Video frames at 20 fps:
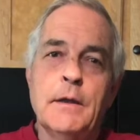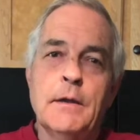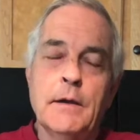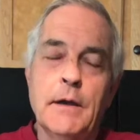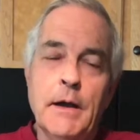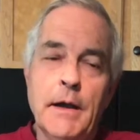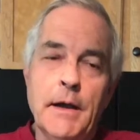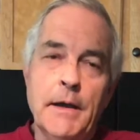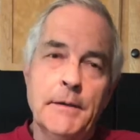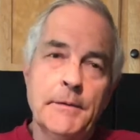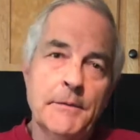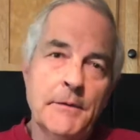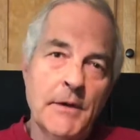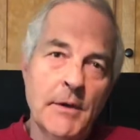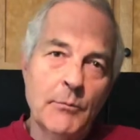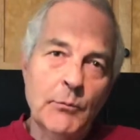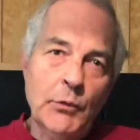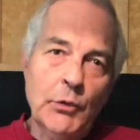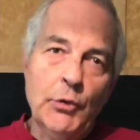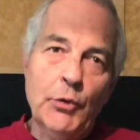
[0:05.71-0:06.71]
Hi,
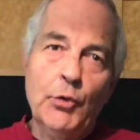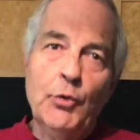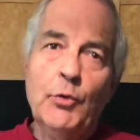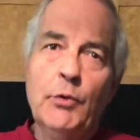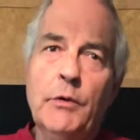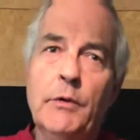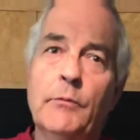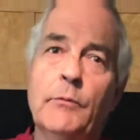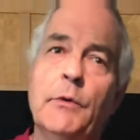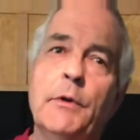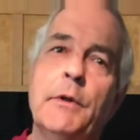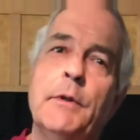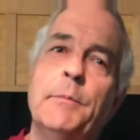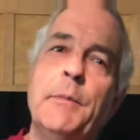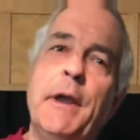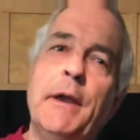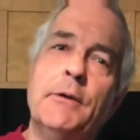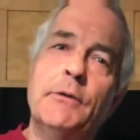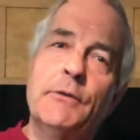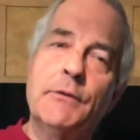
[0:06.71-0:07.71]
I'm Lou, one of the
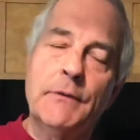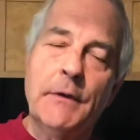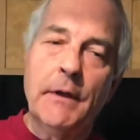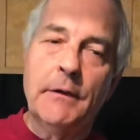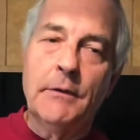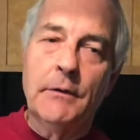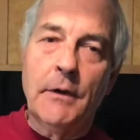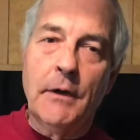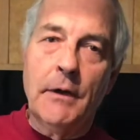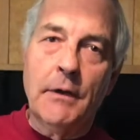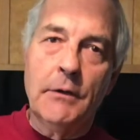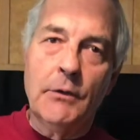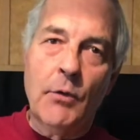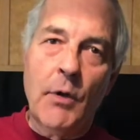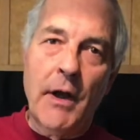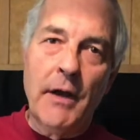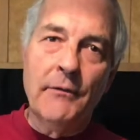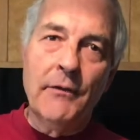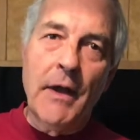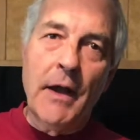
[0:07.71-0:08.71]
bakers at
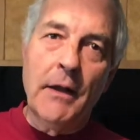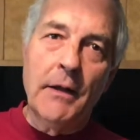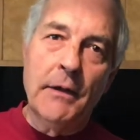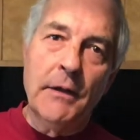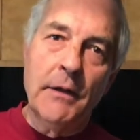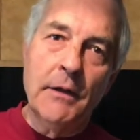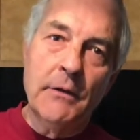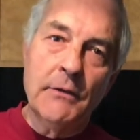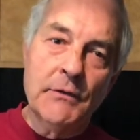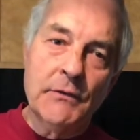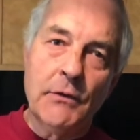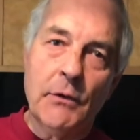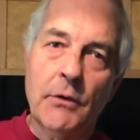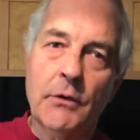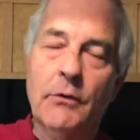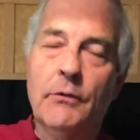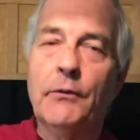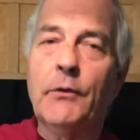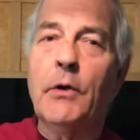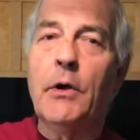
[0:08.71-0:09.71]
Quiet Valley
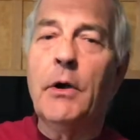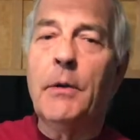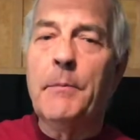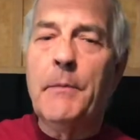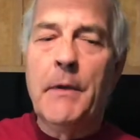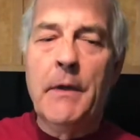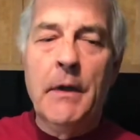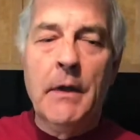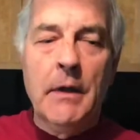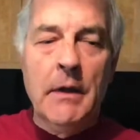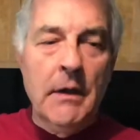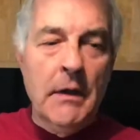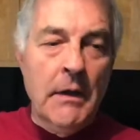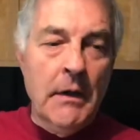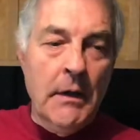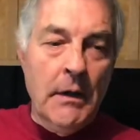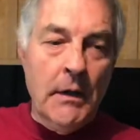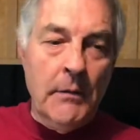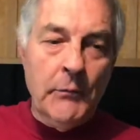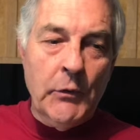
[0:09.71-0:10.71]
Historical Farm.
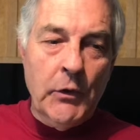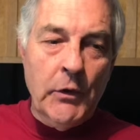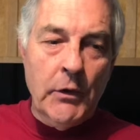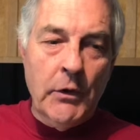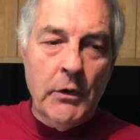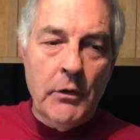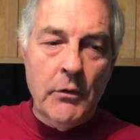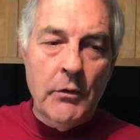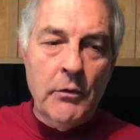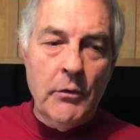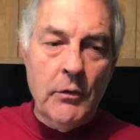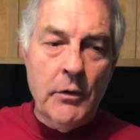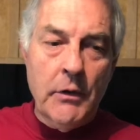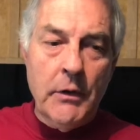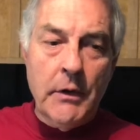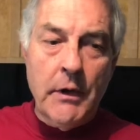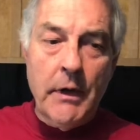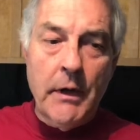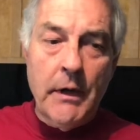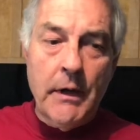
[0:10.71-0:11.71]
I'm going to go
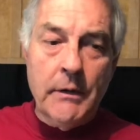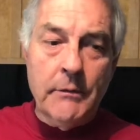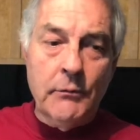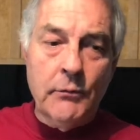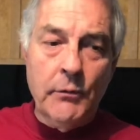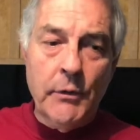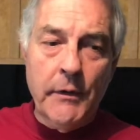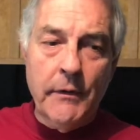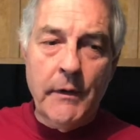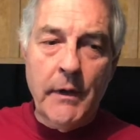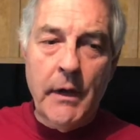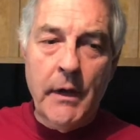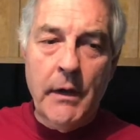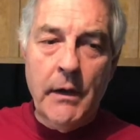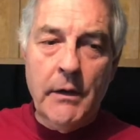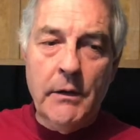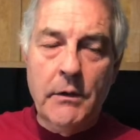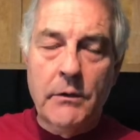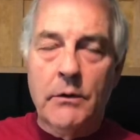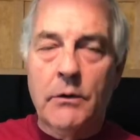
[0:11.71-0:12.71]
with
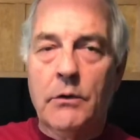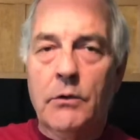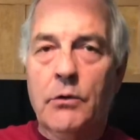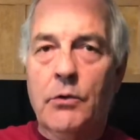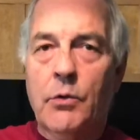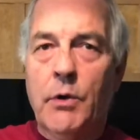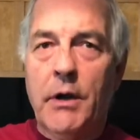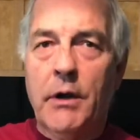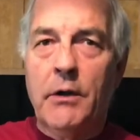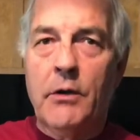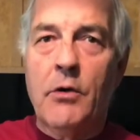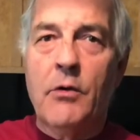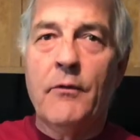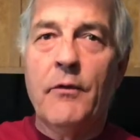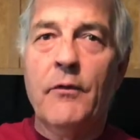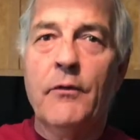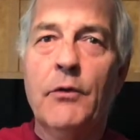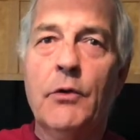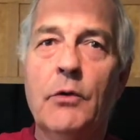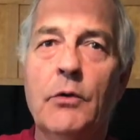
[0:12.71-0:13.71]
a quick
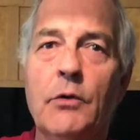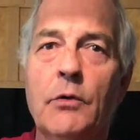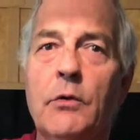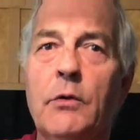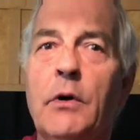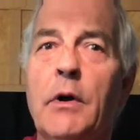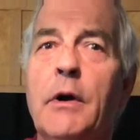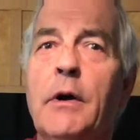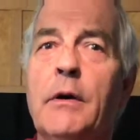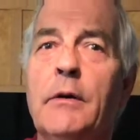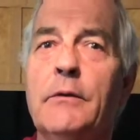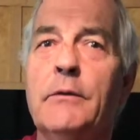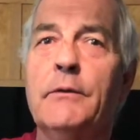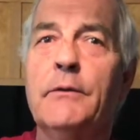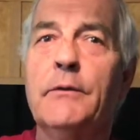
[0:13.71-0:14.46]
overview of